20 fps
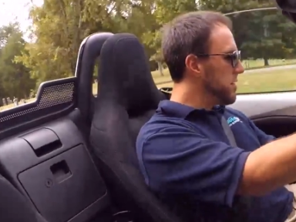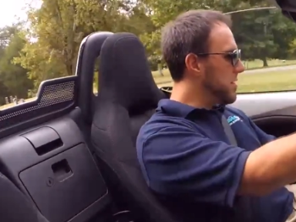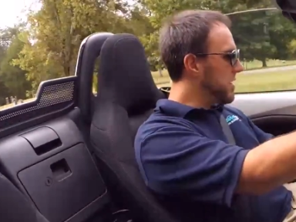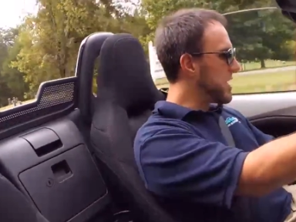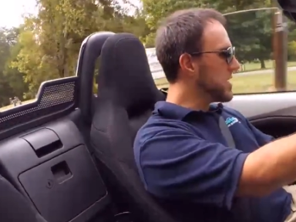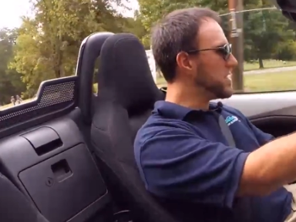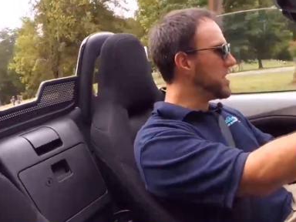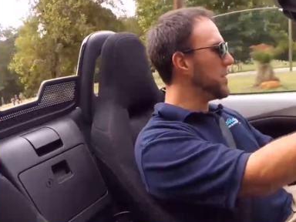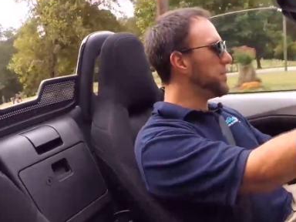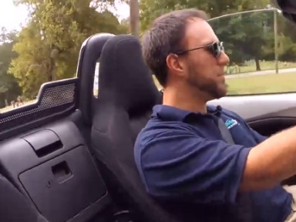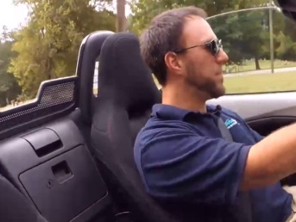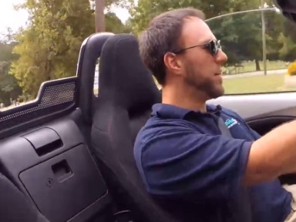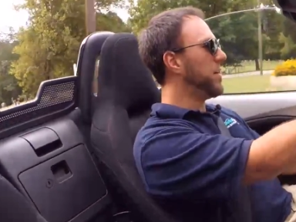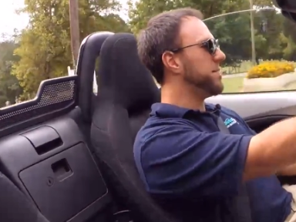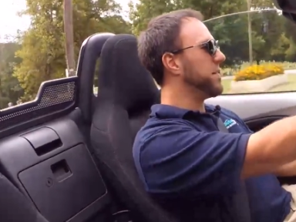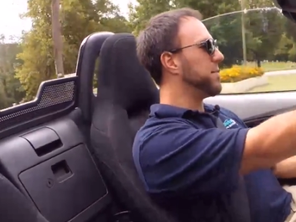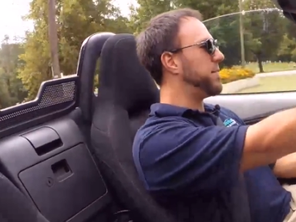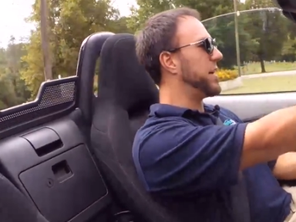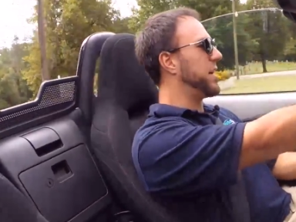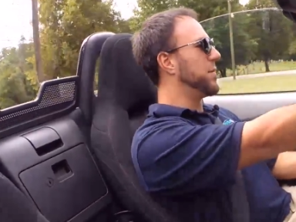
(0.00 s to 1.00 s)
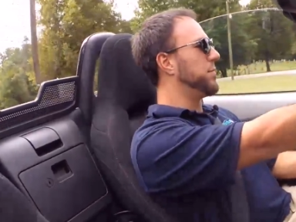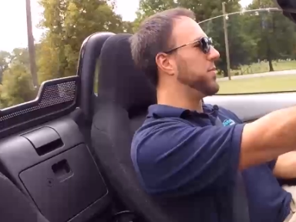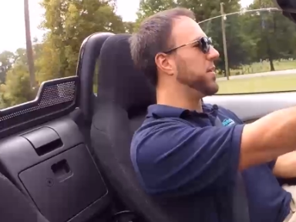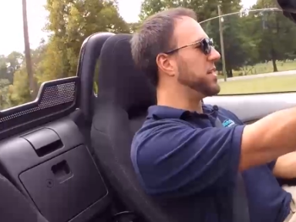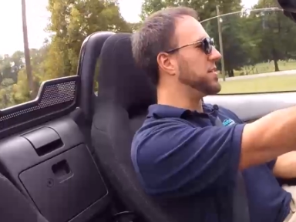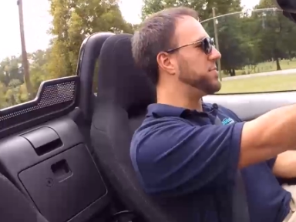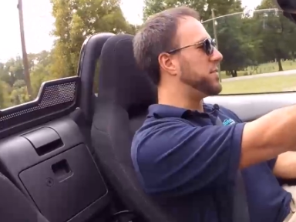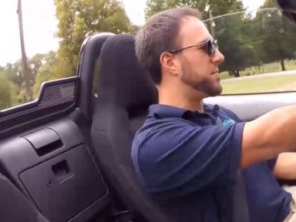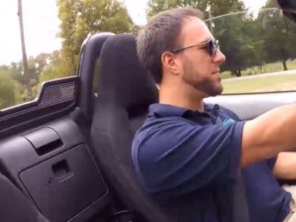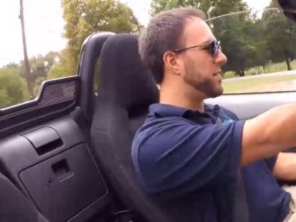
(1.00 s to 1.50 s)
Like I said, perfect pedal
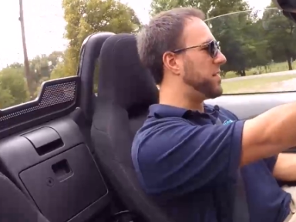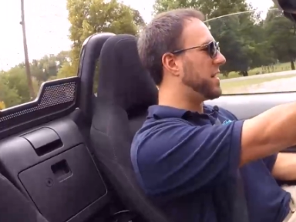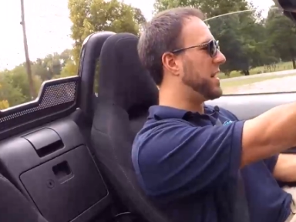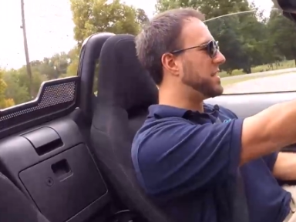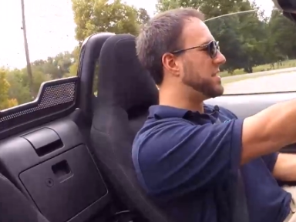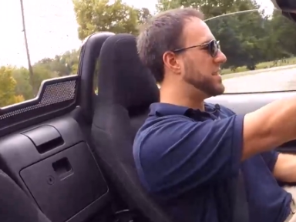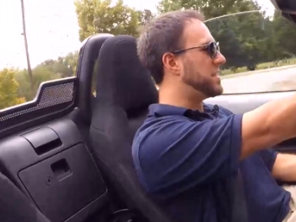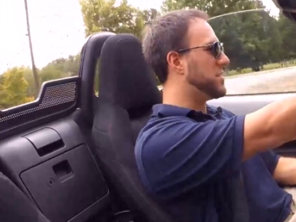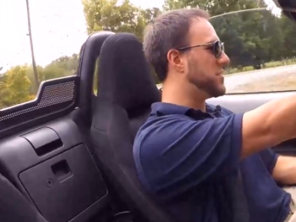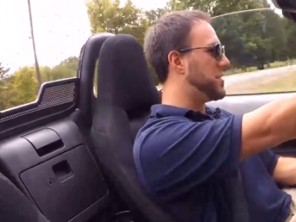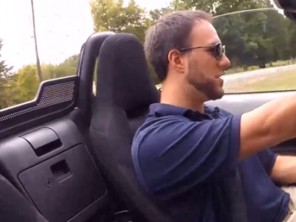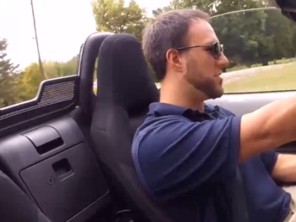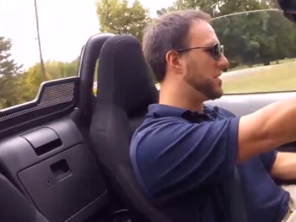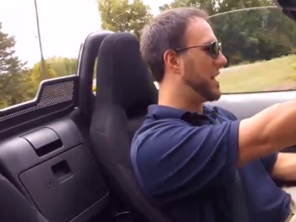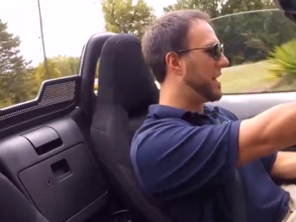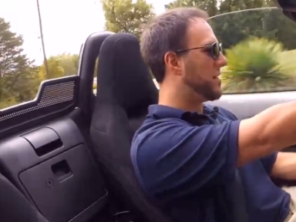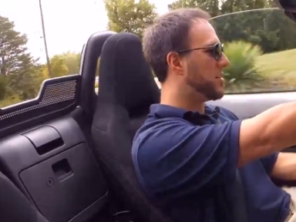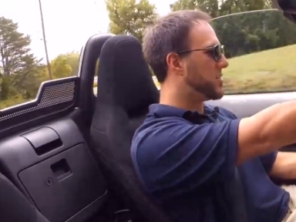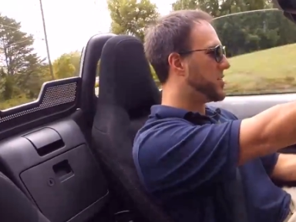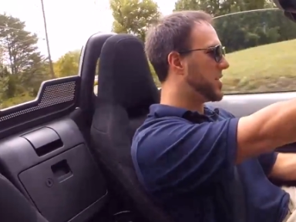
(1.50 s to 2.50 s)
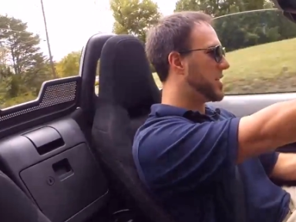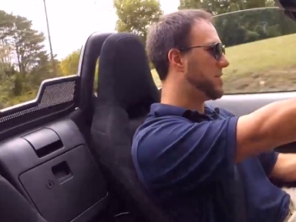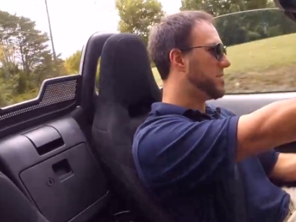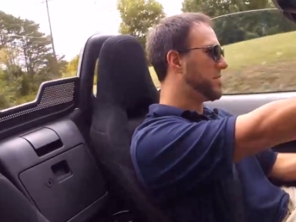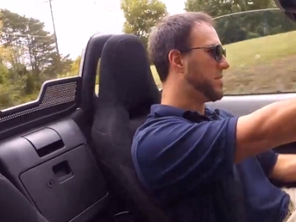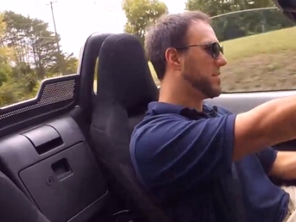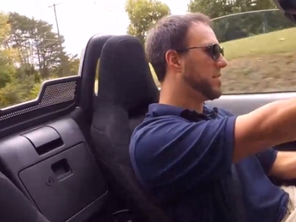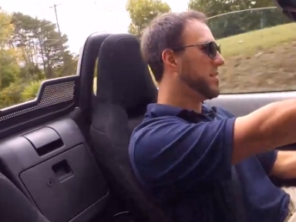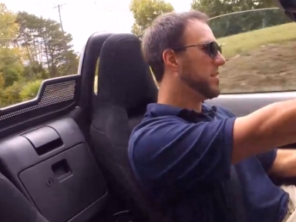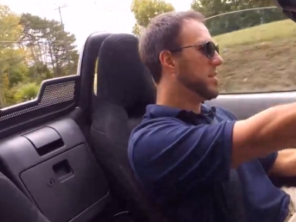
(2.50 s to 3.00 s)
placement for a nice heel toe
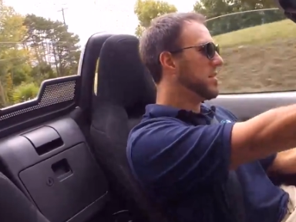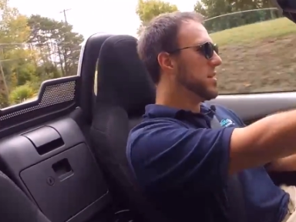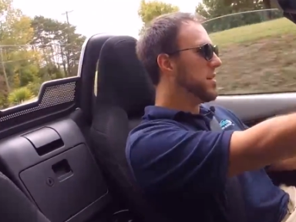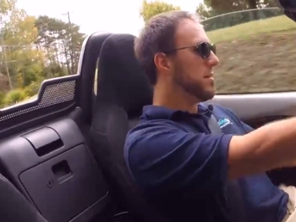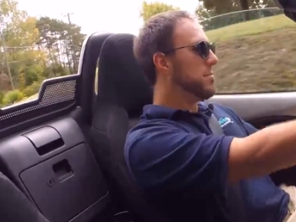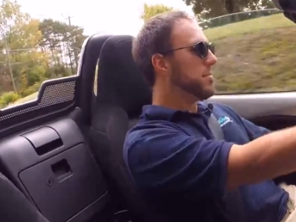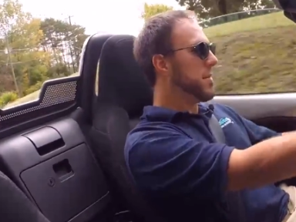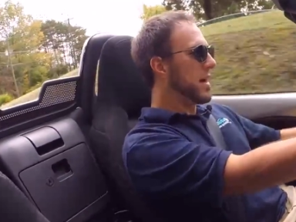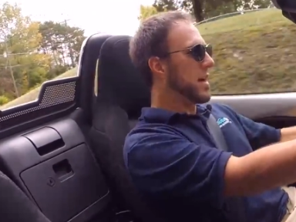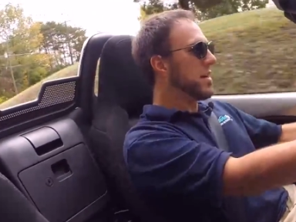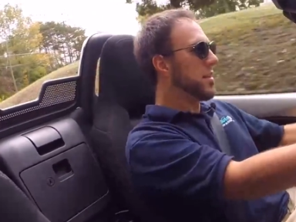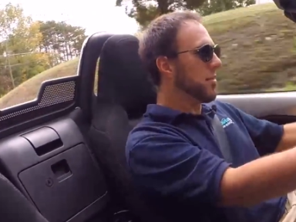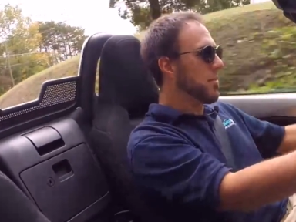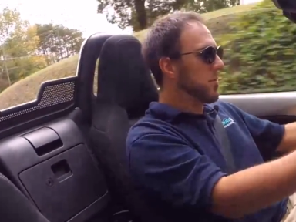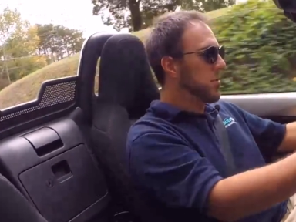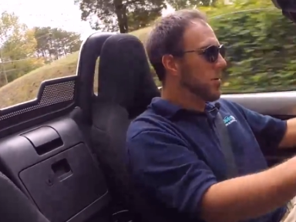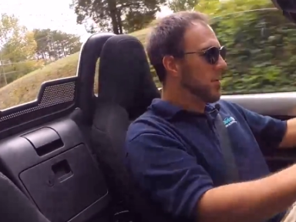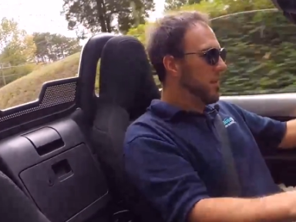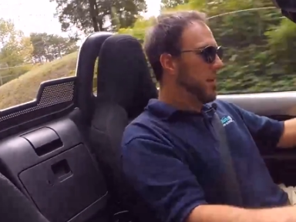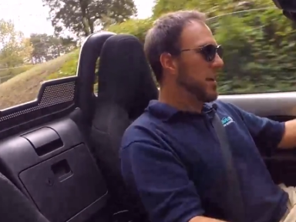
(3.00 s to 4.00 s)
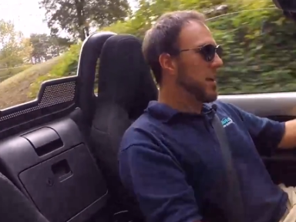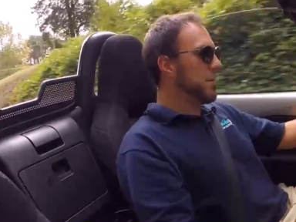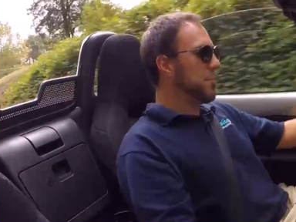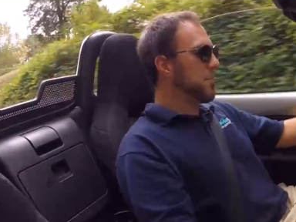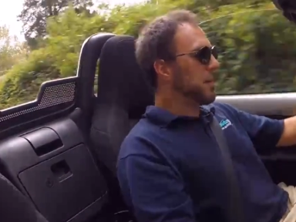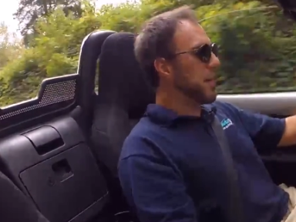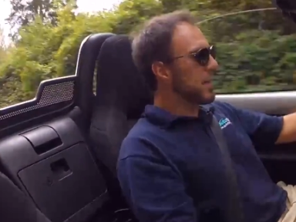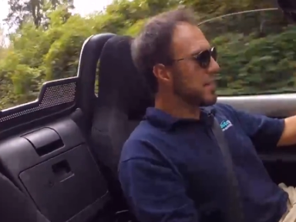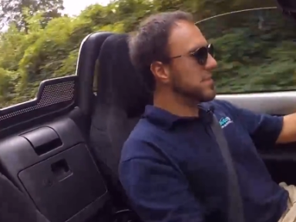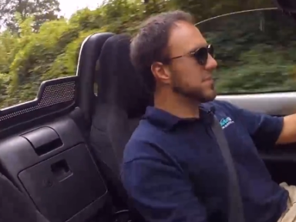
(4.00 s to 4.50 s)
downshift. Make it through the
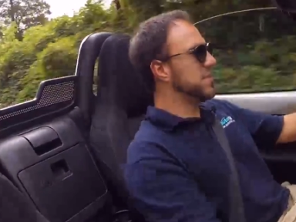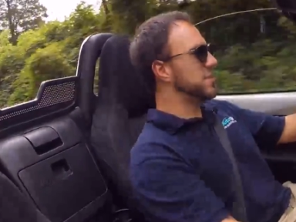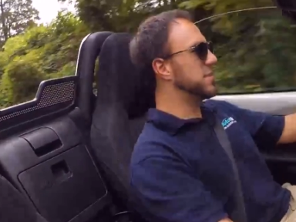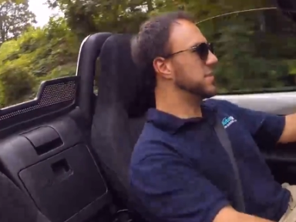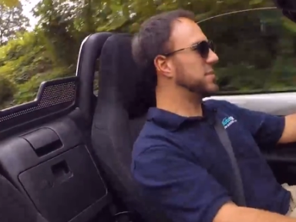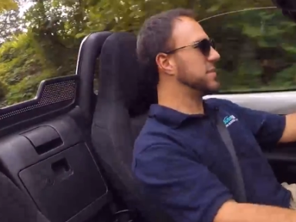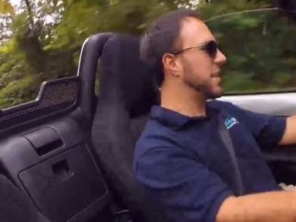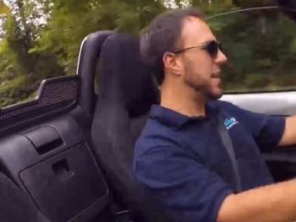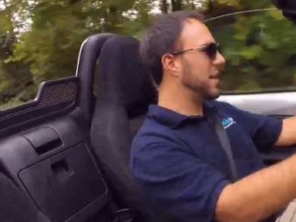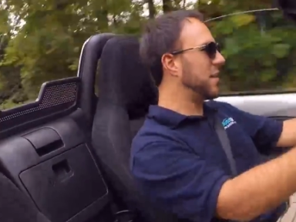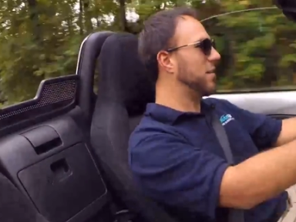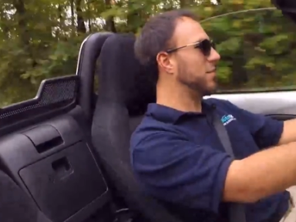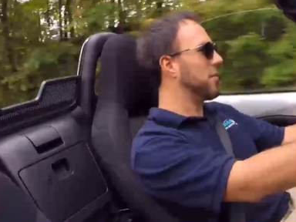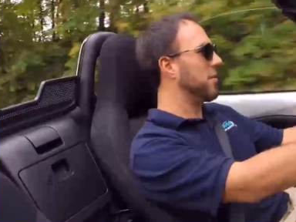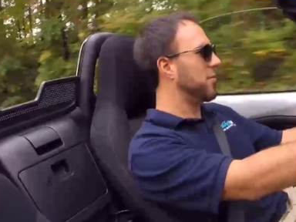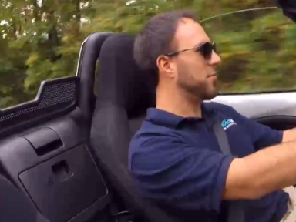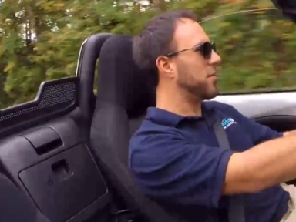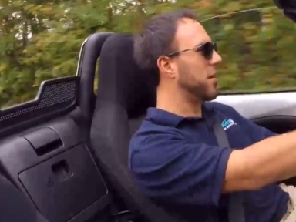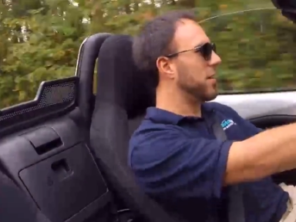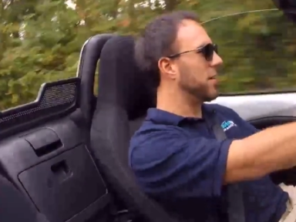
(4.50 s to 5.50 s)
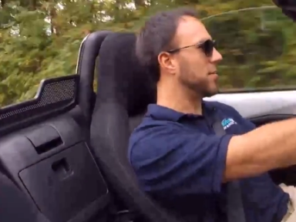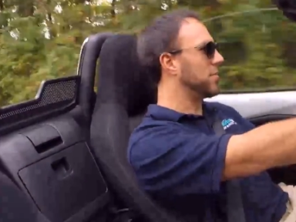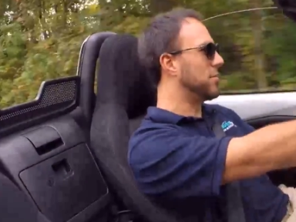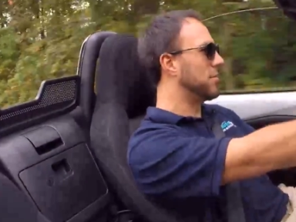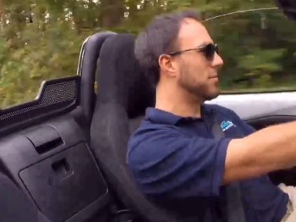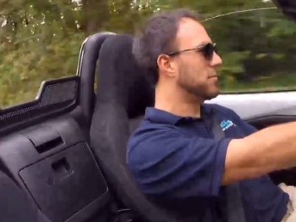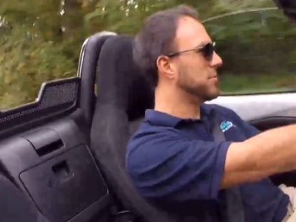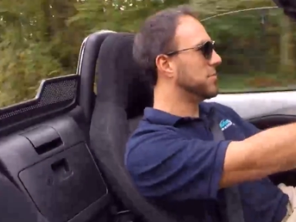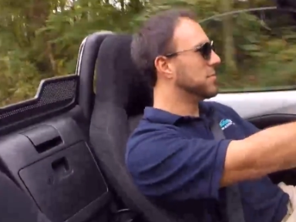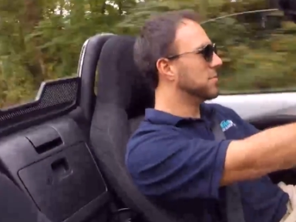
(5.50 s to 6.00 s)
apex, stand on the throttle,